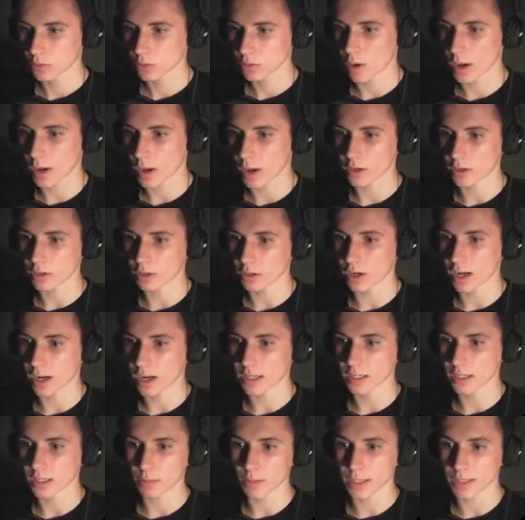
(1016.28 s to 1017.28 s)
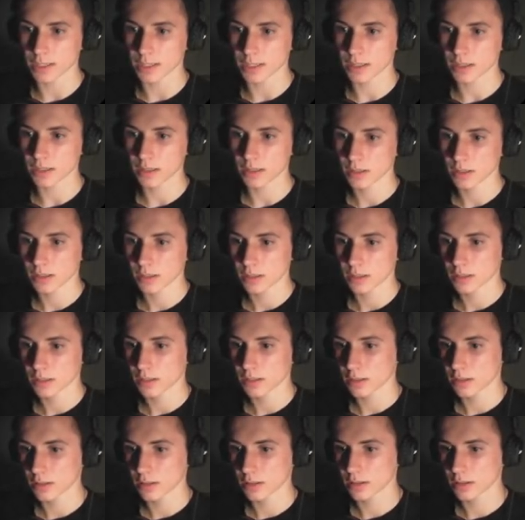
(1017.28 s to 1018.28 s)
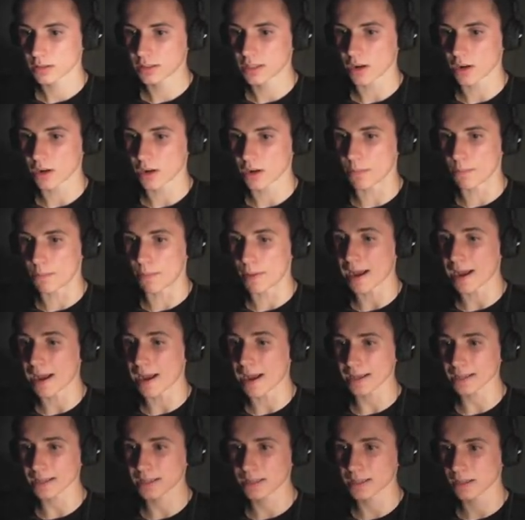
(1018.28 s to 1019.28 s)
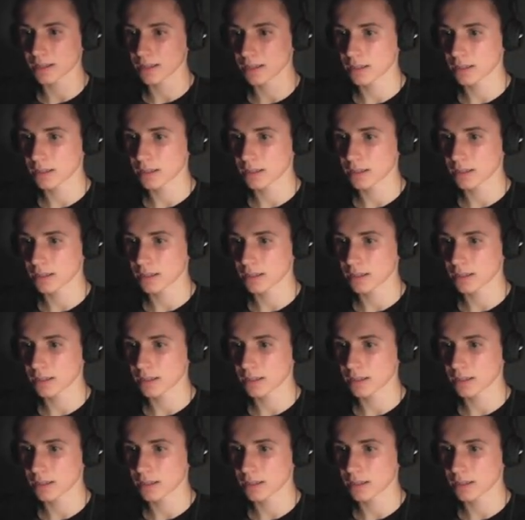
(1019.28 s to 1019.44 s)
Quite a good hiding place down the back.